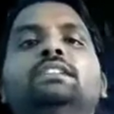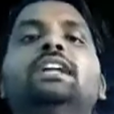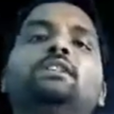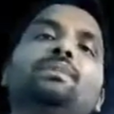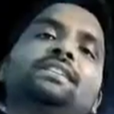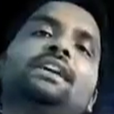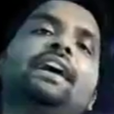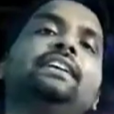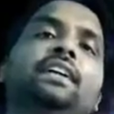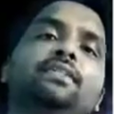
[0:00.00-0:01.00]
that much
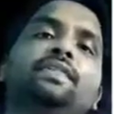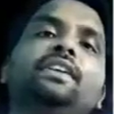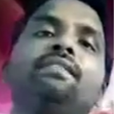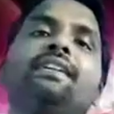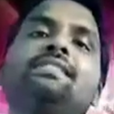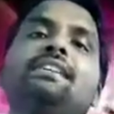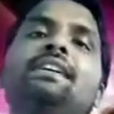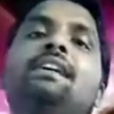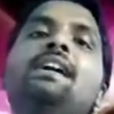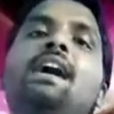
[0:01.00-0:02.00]
higher frequency,
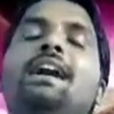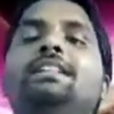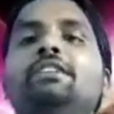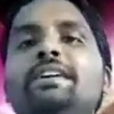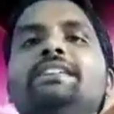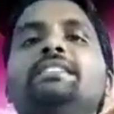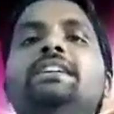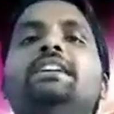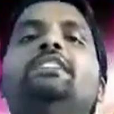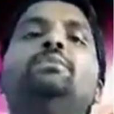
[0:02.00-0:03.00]
otherwise
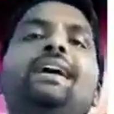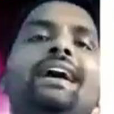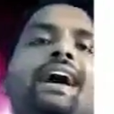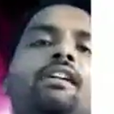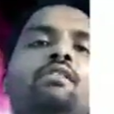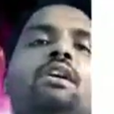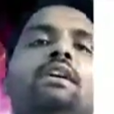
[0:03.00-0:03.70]
it may have